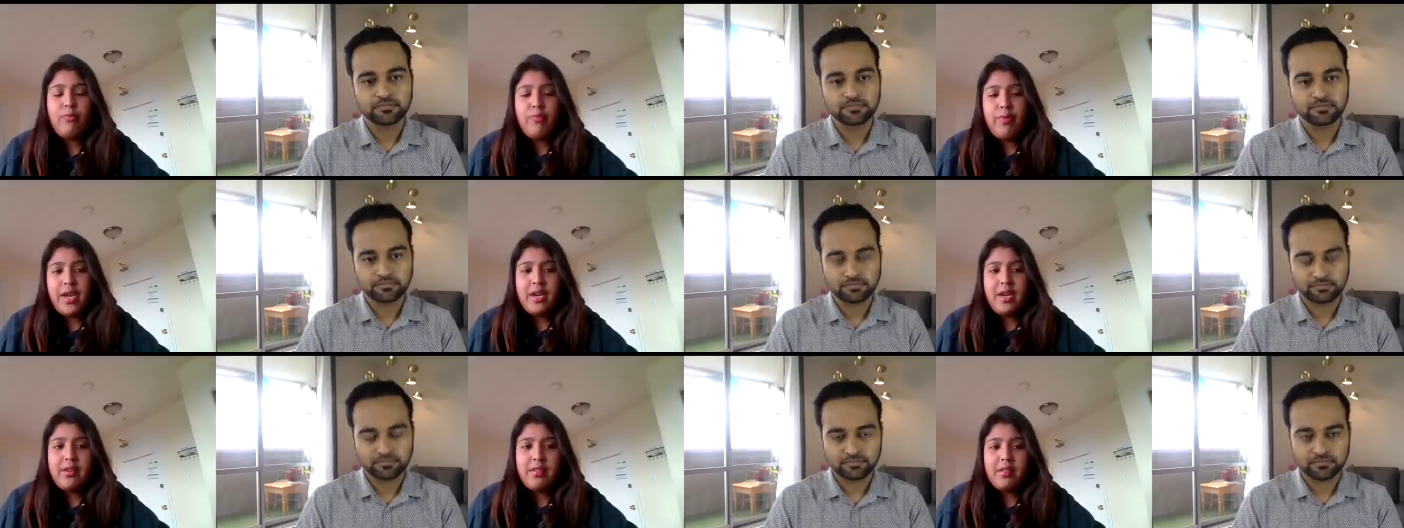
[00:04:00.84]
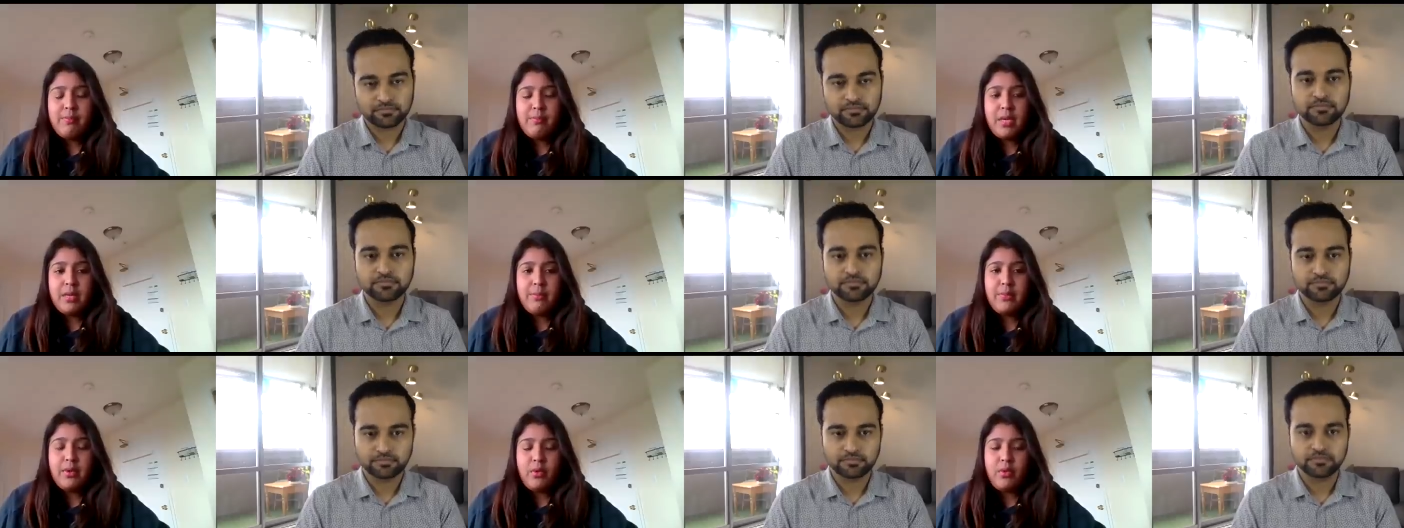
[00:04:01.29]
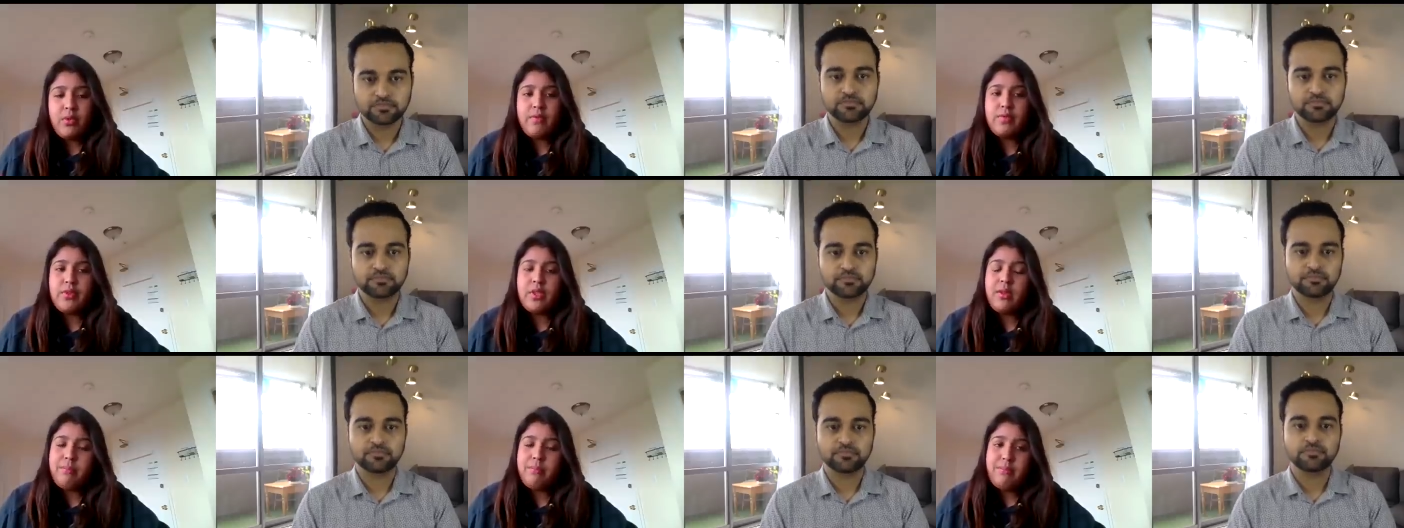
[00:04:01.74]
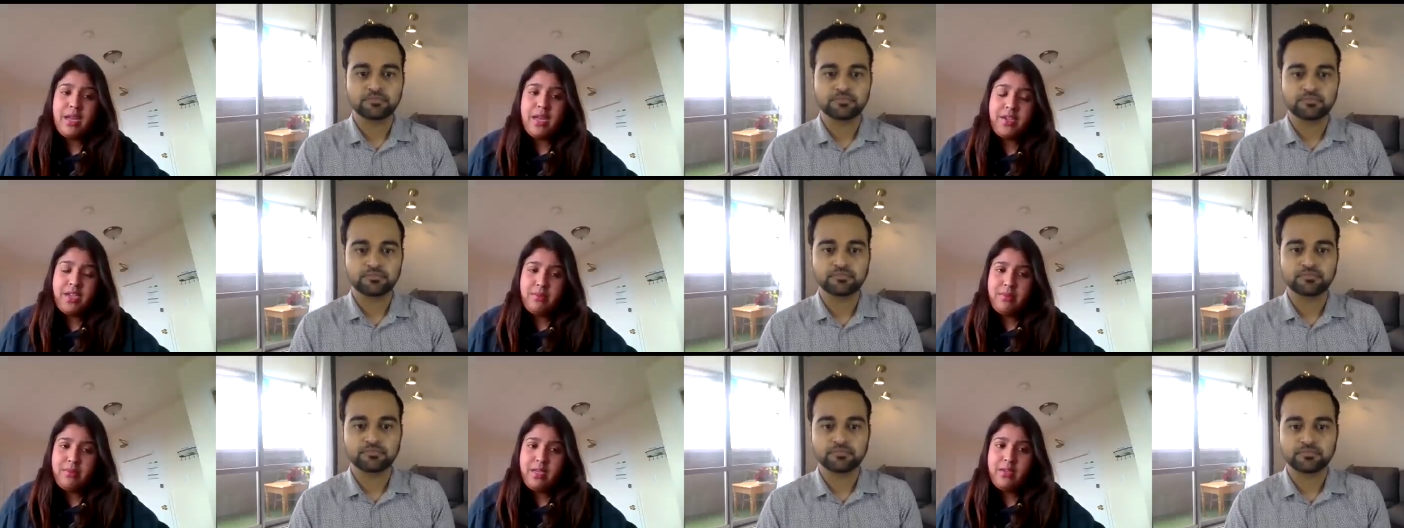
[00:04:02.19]
Speaker 1: fairs, but because of the
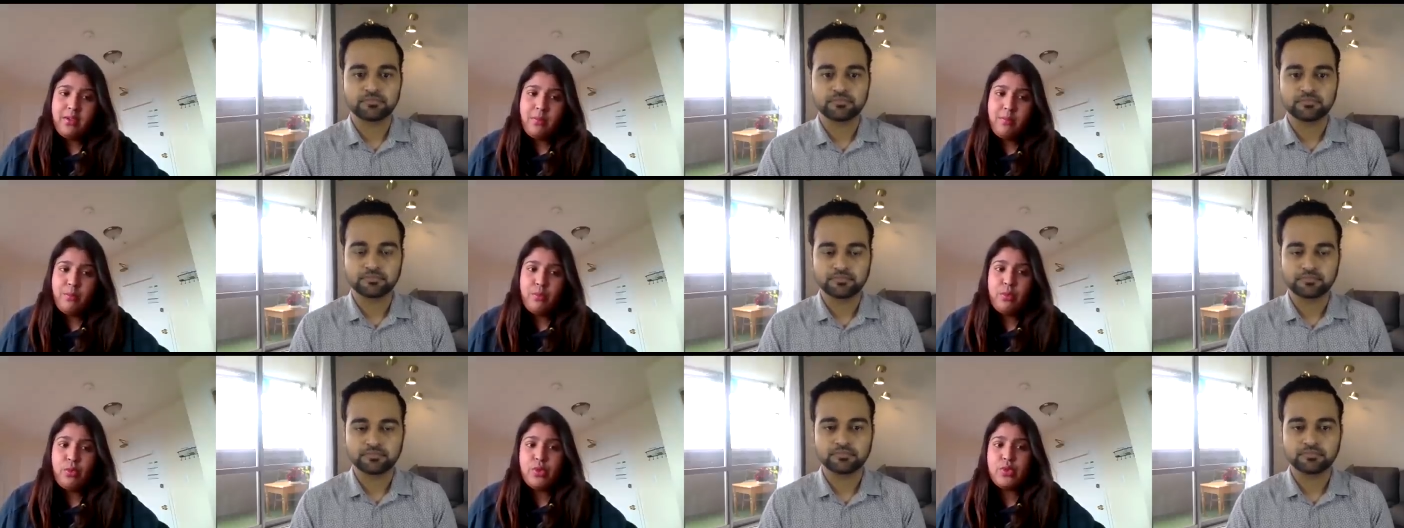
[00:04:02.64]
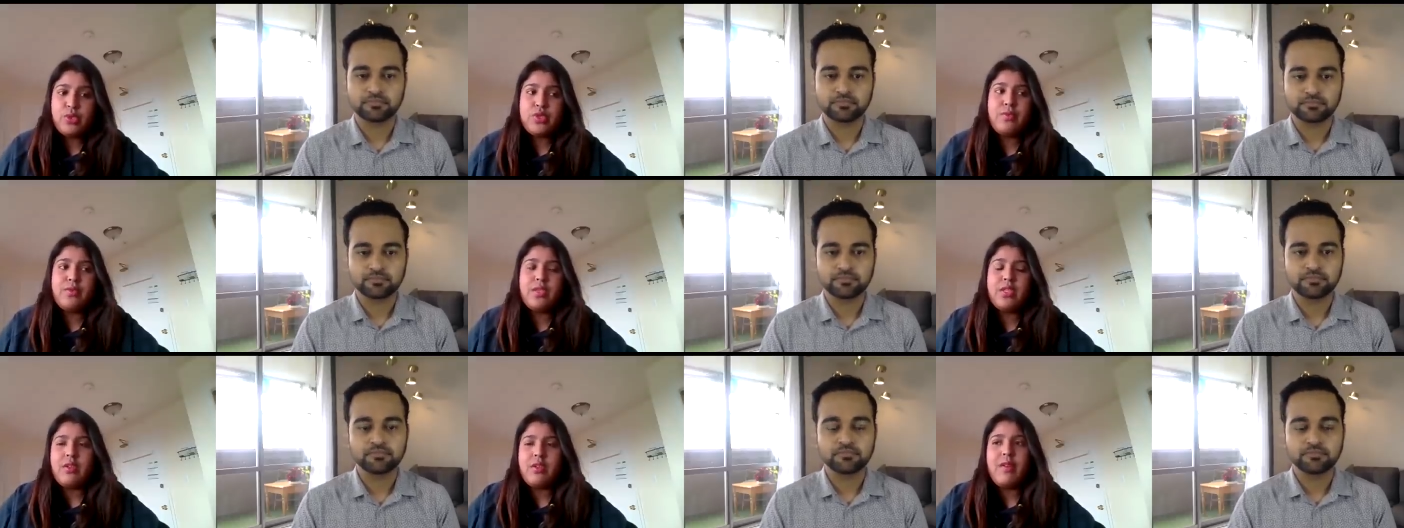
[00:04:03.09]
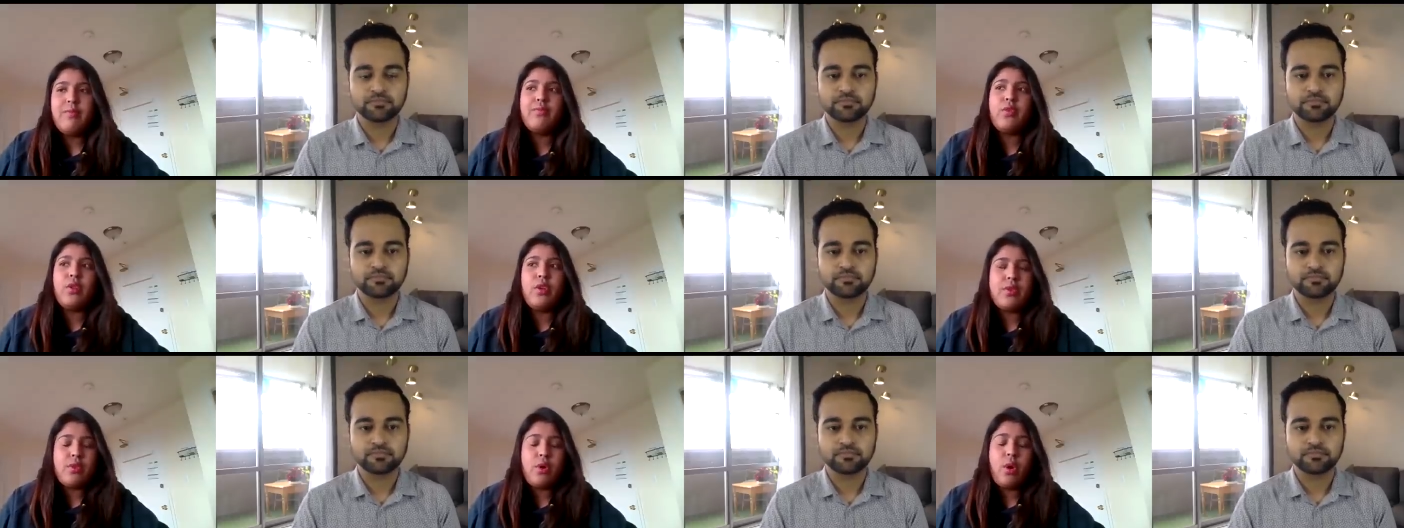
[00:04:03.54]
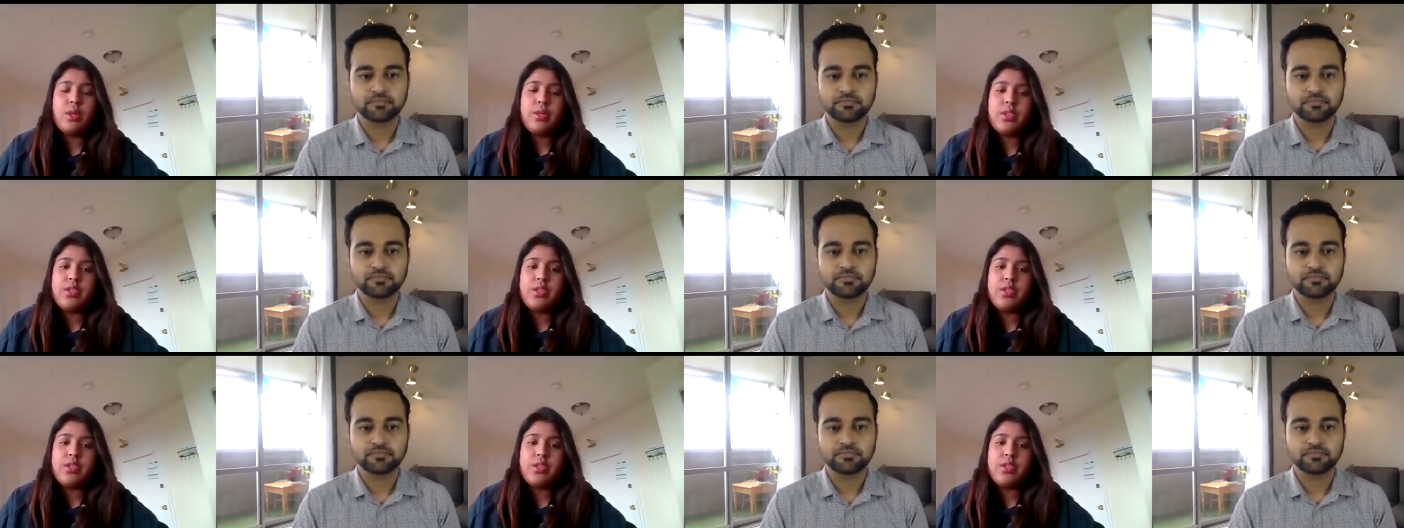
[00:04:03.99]
pandemic, most of the of course all the